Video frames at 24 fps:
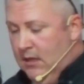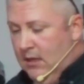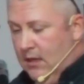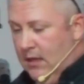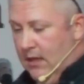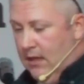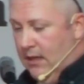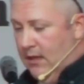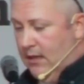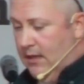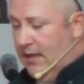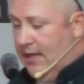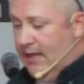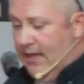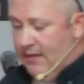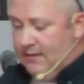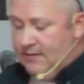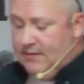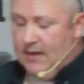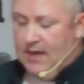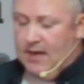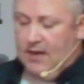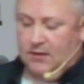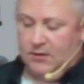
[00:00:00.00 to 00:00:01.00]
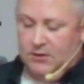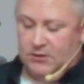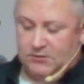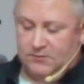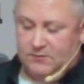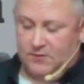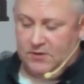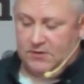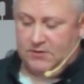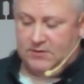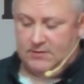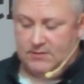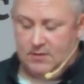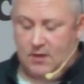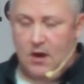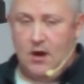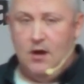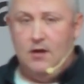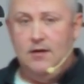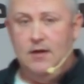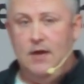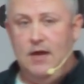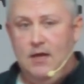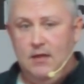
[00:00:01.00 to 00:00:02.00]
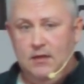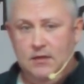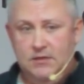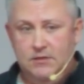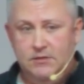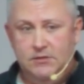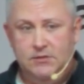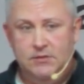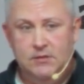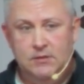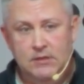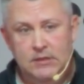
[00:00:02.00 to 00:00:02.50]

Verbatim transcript: uh, Head Knowledge versus Heart Knowledge.